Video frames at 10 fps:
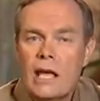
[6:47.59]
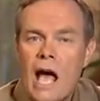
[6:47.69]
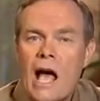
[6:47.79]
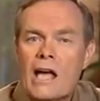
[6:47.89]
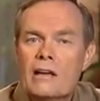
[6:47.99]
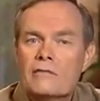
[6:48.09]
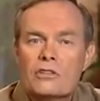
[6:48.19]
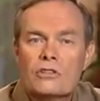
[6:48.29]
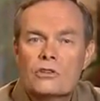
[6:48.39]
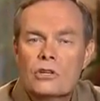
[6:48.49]
I have
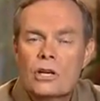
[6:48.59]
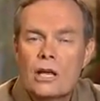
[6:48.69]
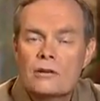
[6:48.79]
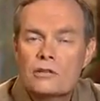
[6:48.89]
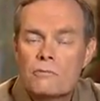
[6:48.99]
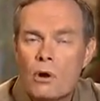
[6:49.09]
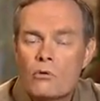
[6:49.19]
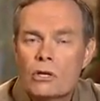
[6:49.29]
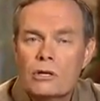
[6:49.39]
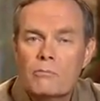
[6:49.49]
stood and
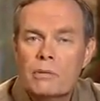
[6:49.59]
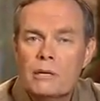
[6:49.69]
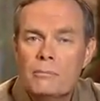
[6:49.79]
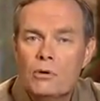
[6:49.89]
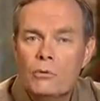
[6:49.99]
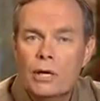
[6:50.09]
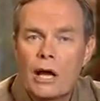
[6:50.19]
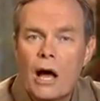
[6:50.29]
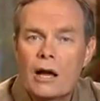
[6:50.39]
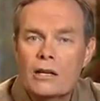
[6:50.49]
spoken to people when
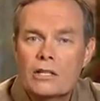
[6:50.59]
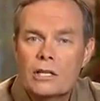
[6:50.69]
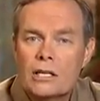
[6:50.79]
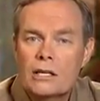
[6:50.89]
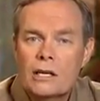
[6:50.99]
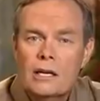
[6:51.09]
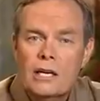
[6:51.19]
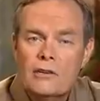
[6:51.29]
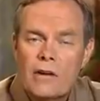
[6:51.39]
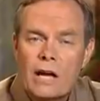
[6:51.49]
honestly,
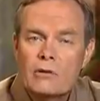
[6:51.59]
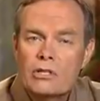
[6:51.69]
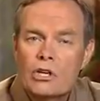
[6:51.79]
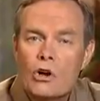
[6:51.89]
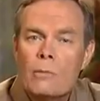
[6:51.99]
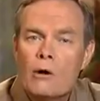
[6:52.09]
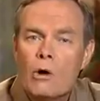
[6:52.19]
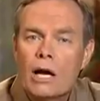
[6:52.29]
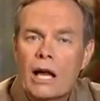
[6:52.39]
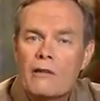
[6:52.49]
if I was to go by
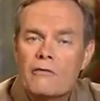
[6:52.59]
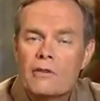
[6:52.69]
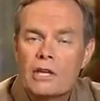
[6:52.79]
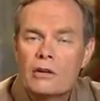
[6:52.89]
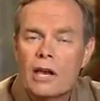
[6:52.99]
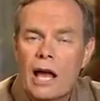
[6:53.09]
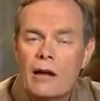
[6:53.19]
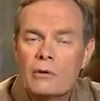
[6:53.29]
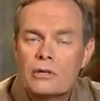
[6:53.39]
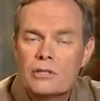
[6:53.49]
what I feel, I
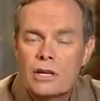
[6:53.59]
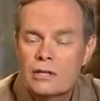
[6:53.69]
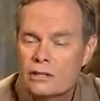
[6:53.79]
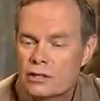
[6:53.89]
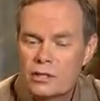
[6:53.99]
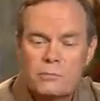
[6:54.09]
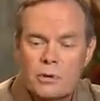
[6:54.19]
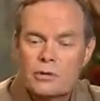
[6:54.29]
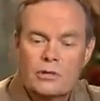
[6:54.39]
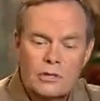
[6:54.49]
would say that this
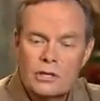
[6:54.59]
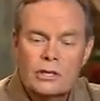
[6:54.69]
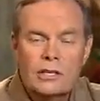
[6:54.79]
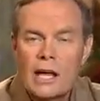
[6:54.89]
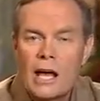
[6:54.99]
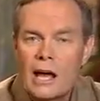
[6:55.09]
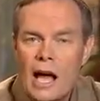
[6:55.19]
person's going to die.